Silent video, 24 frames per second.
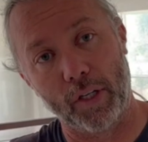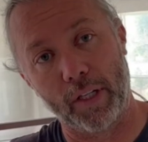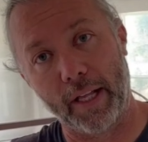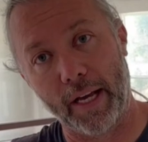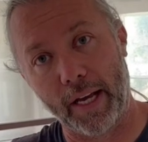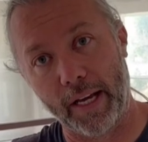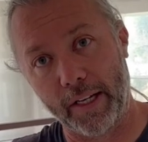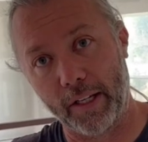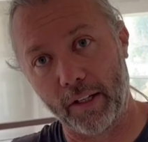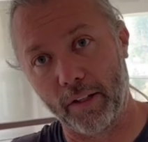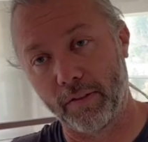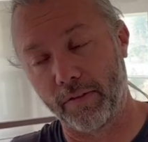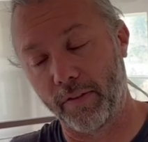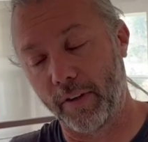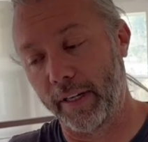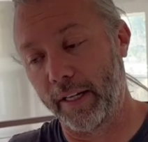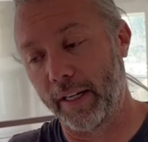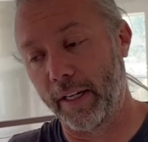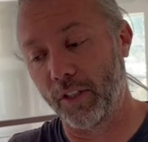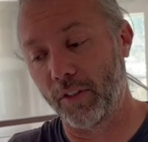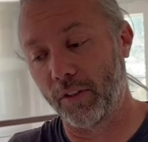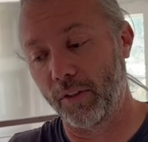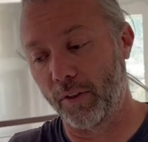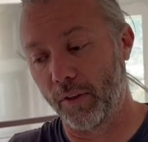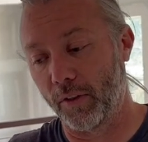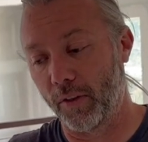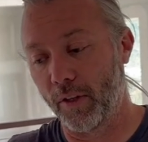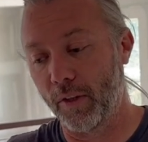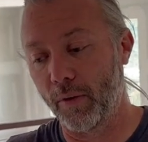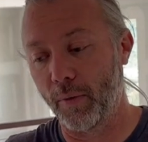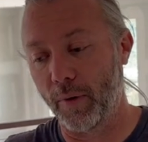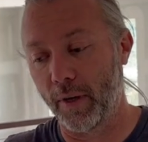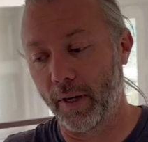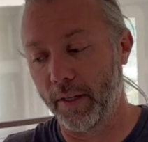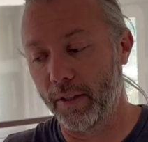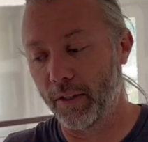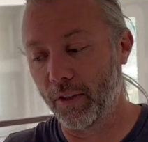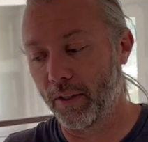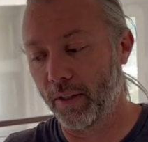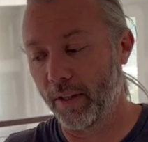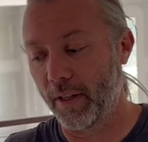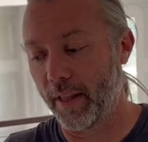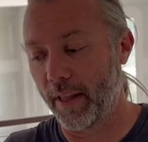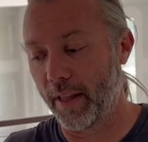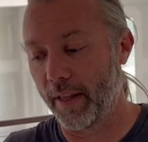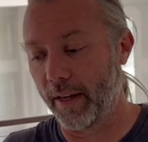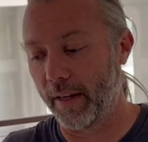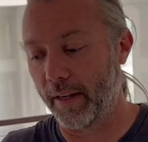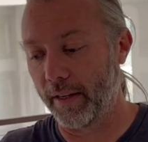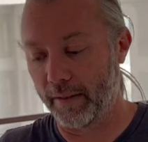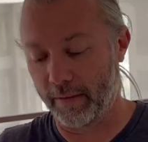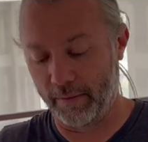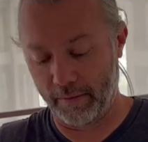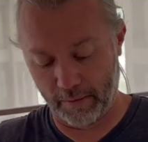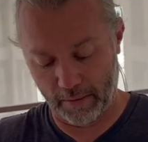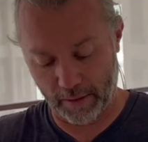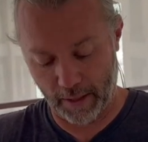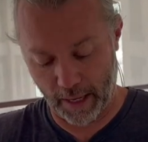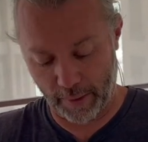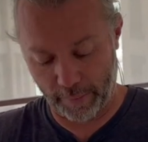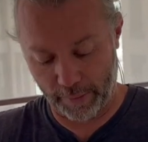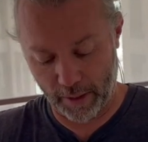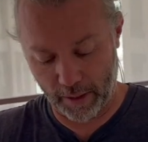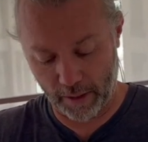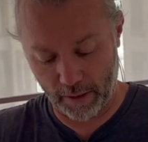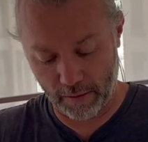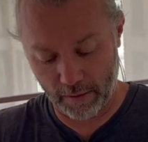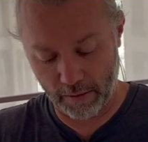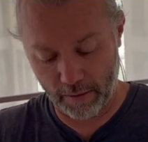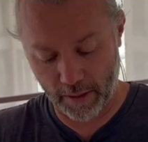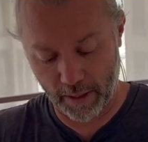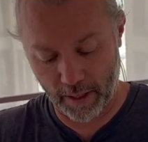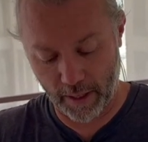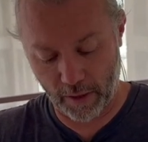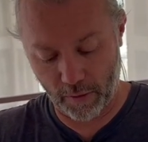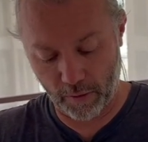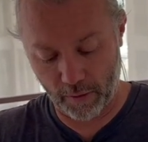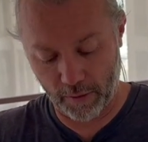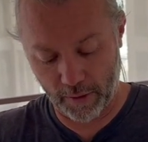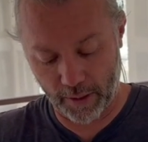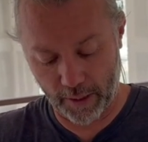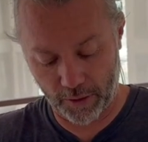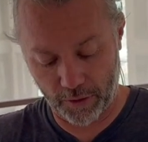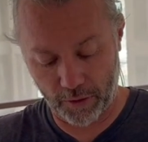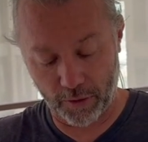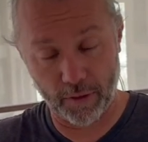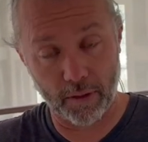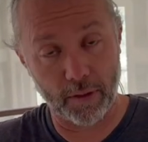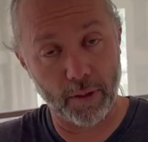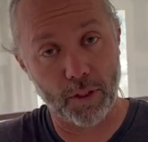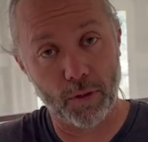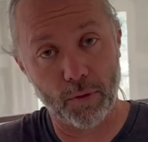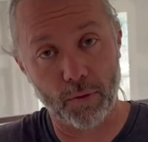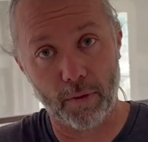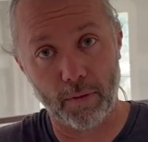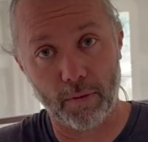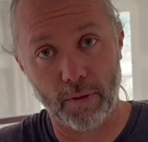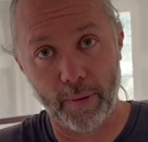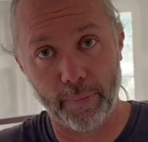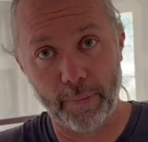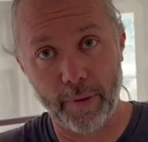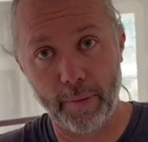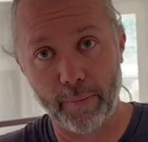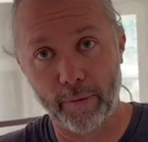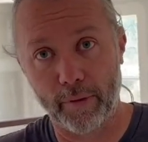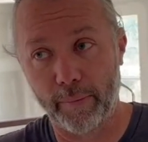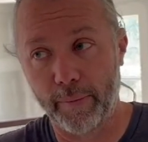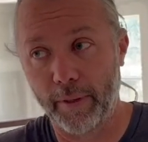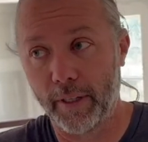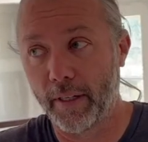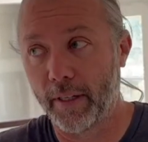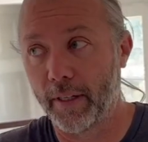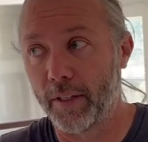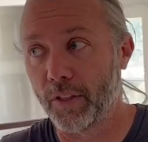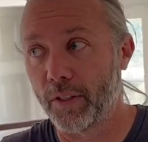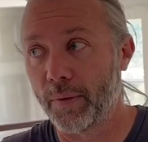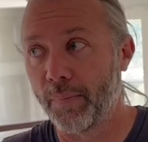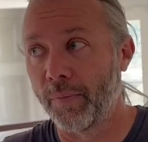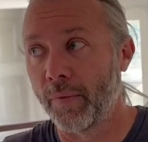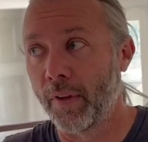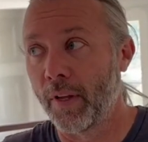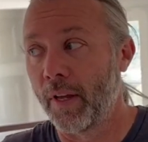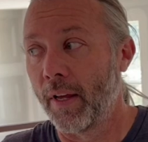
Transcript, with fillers: of that, either financially or otherwise, then let me know and I will get you in touch with the right people because